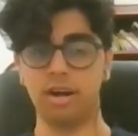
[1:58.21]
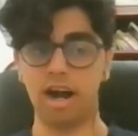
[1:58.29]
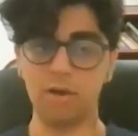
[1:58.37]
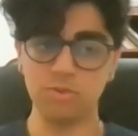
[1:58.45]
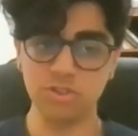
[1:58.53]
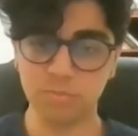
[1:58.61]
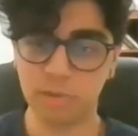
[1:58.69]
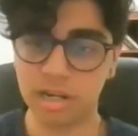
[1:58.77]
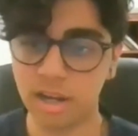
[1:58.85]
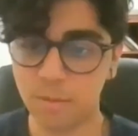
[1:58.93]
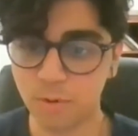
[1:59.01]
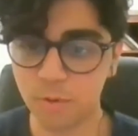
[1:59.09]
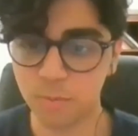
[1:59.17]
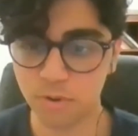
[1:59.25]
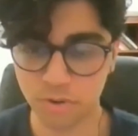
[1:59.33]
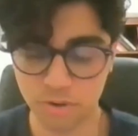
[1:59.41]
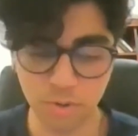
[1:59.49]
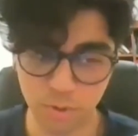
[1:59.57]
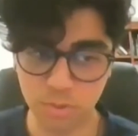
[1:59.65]
I wish my laptop
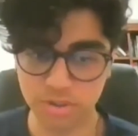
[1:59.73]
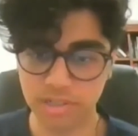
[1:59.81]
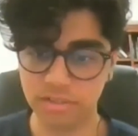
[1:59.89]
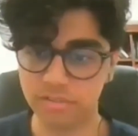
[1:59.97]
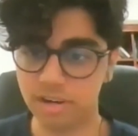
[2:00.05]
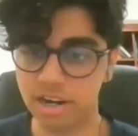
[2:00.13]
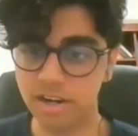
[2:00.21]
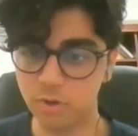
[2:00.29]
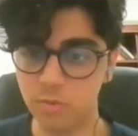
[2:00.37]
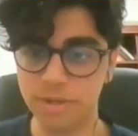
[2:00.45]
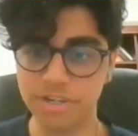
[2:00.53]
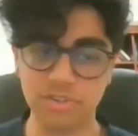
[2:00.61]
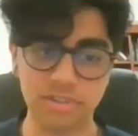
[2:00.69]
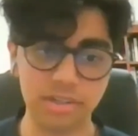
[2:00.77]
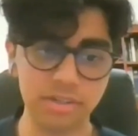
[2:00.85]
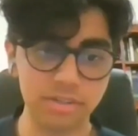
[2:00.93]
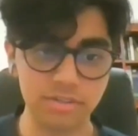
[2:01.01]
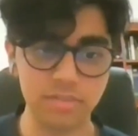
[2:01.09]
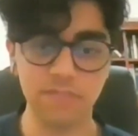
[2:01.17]
could do two things, right? Two major
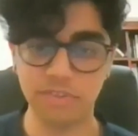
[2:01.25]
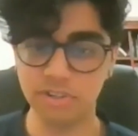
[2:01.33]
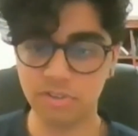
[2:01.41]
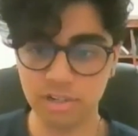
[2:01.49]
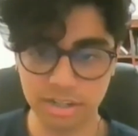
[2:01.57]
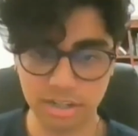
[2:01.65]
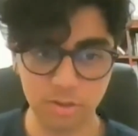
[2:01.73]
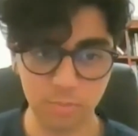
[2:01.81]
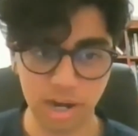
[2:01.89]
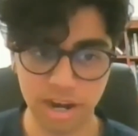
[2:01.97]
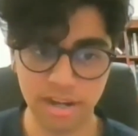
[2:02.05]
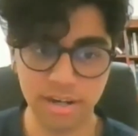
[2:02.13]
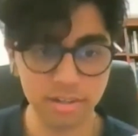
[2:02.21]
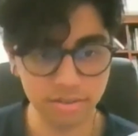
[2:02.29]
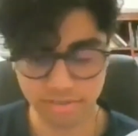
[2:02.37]
things. Firstly, increase my height, and